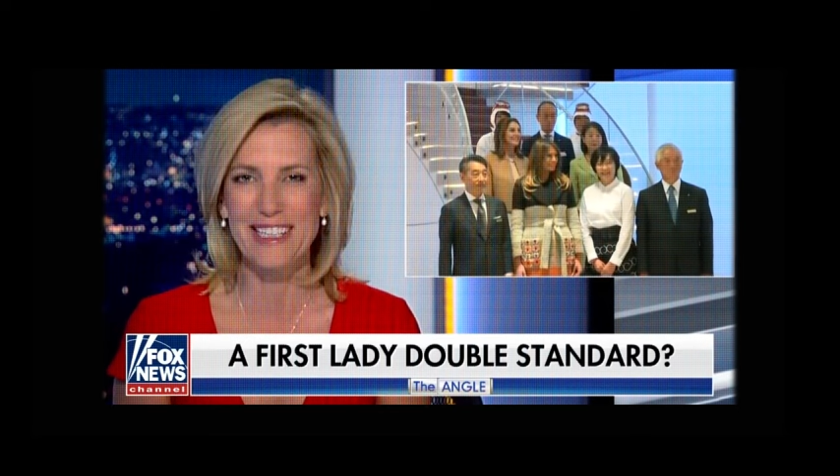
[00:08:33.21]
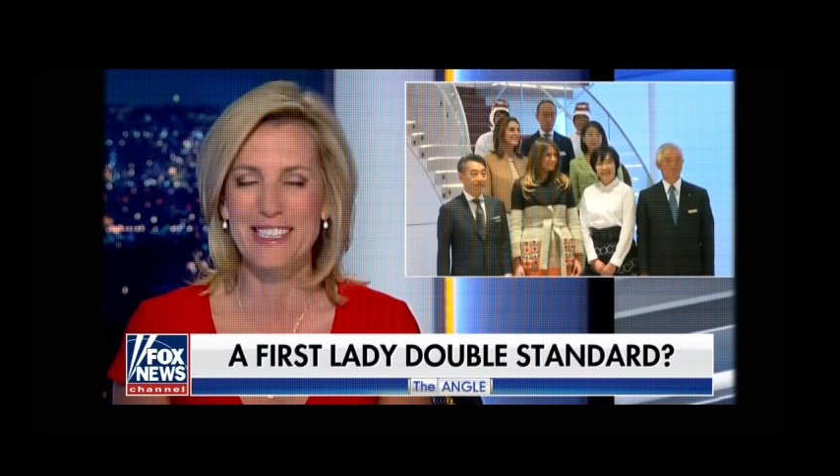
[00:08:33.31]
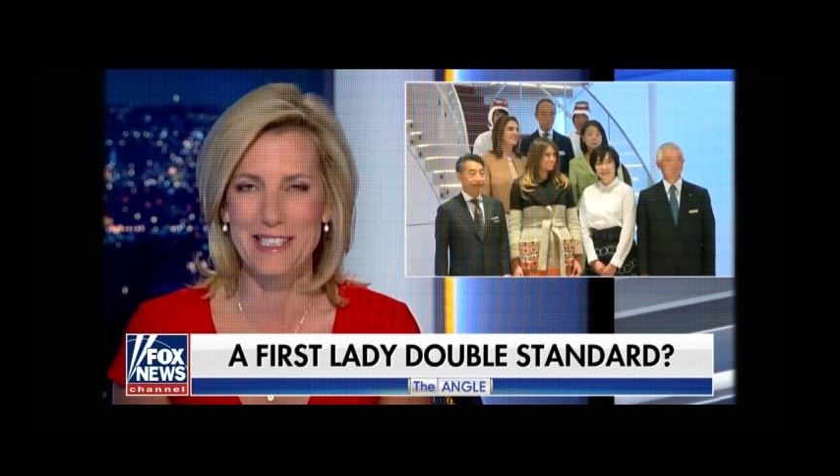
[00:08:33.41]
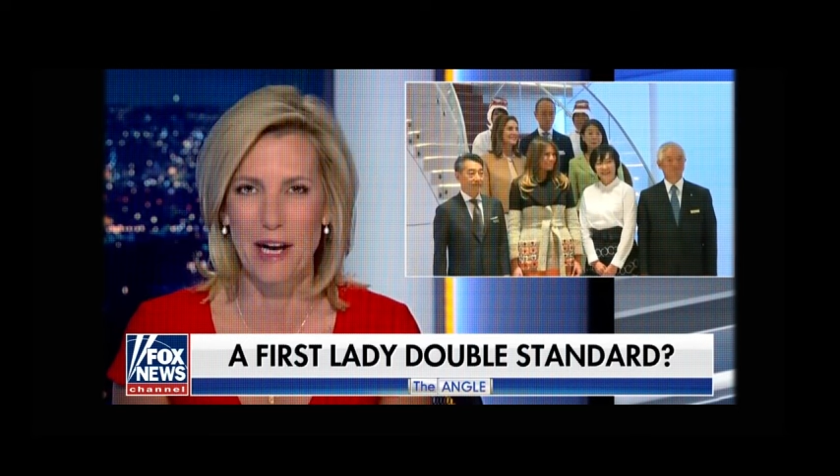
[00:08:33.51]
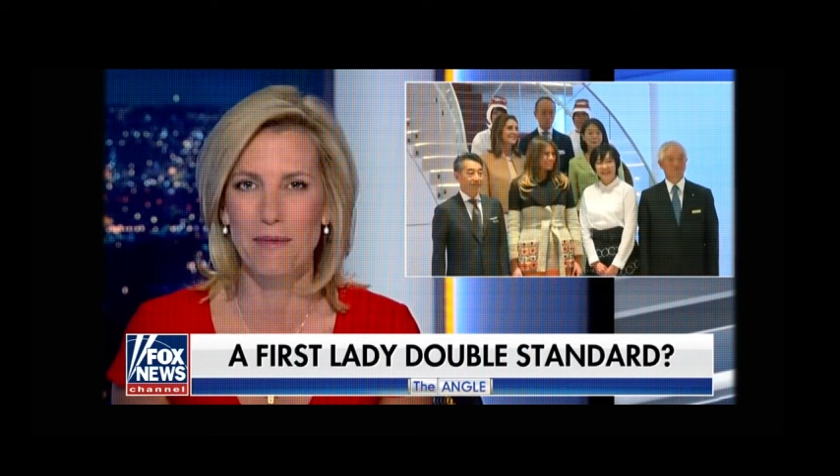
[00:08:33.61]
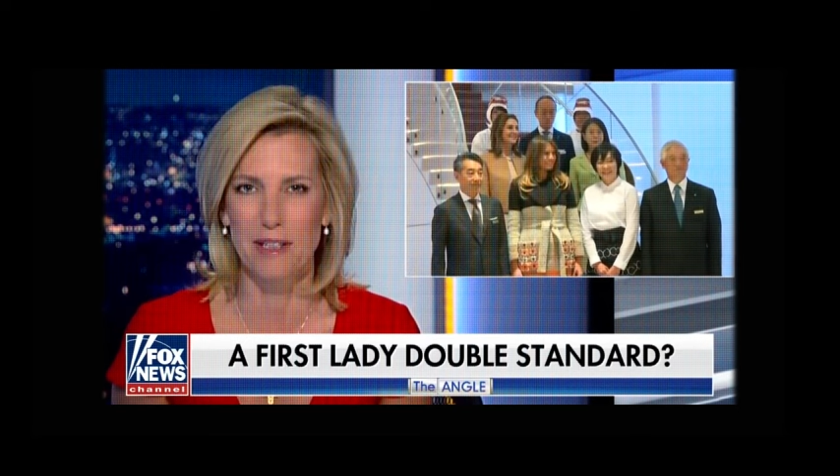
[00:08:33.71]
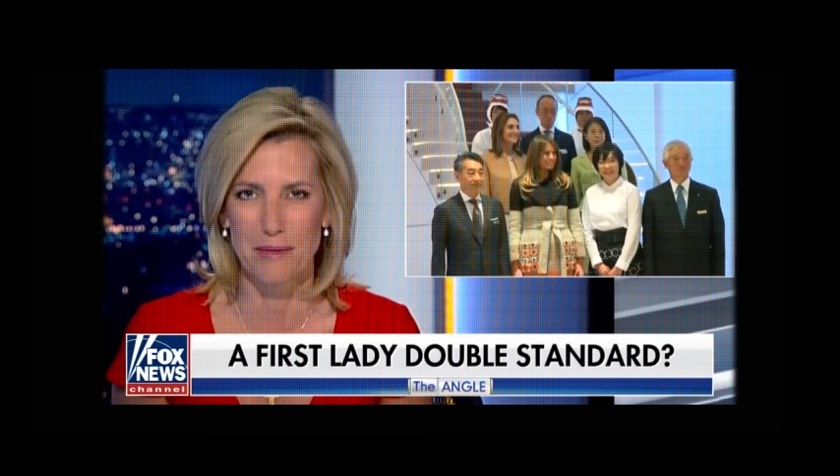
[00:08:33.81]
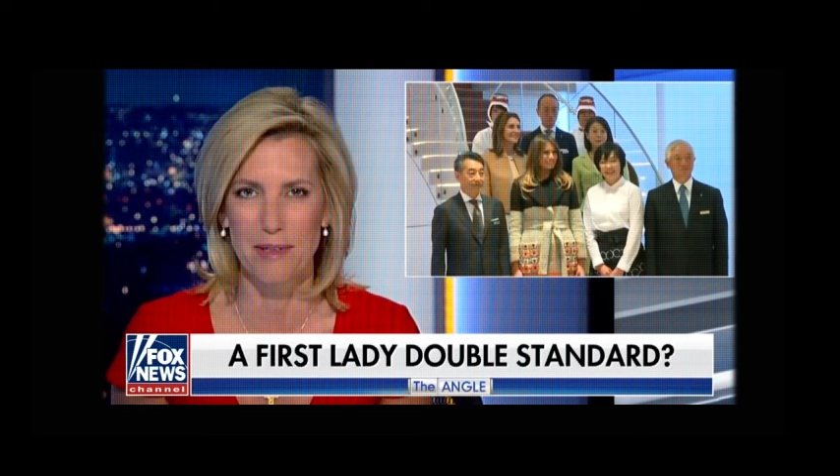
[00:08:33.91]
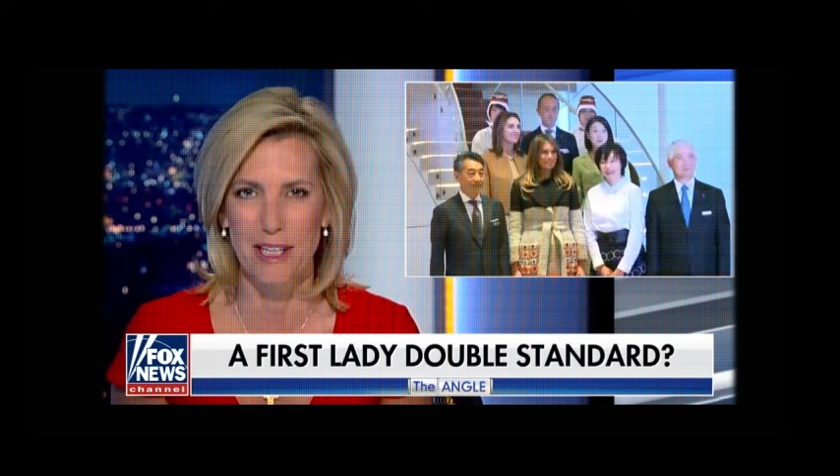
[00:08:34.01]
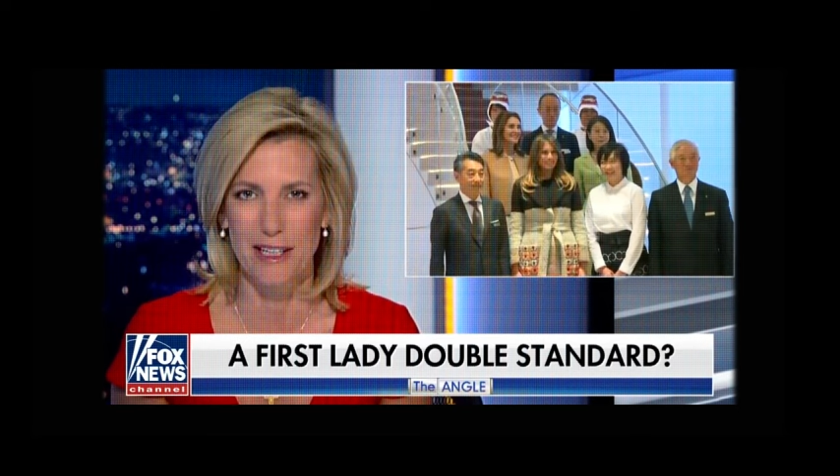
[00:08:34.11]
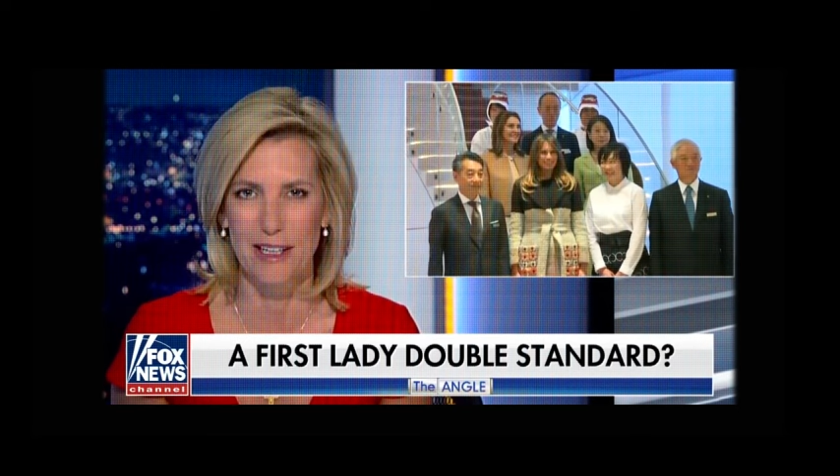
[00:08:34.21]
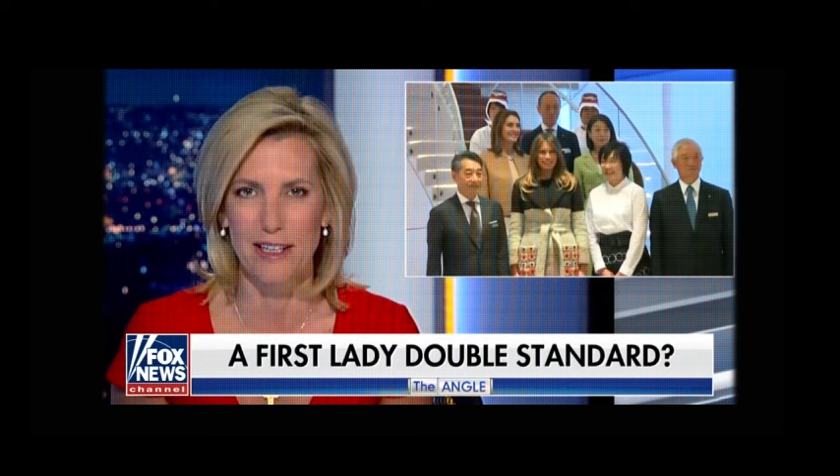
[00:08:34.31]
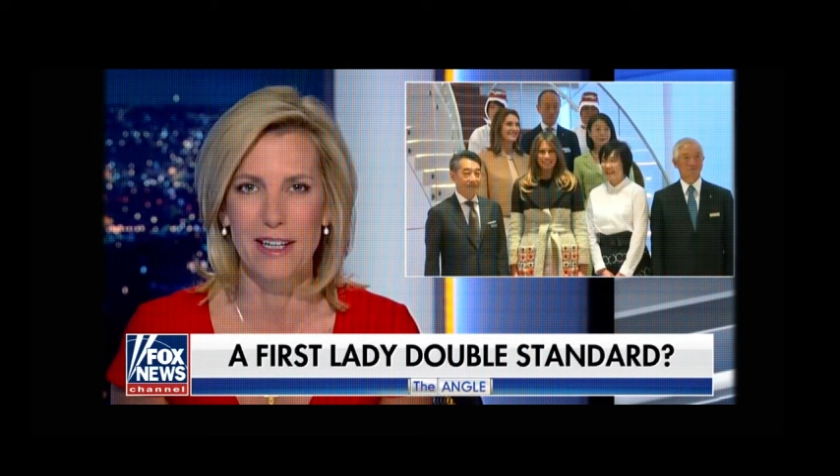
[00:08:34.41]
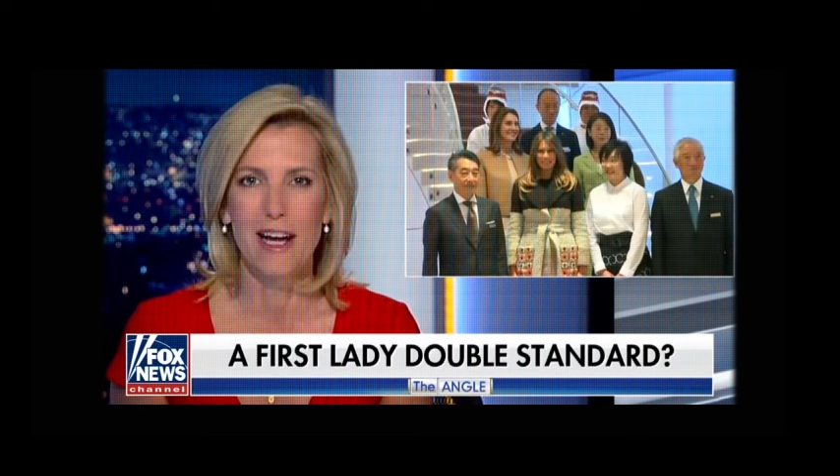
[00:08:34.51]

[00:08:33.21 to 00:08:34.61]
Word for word: to some in the media,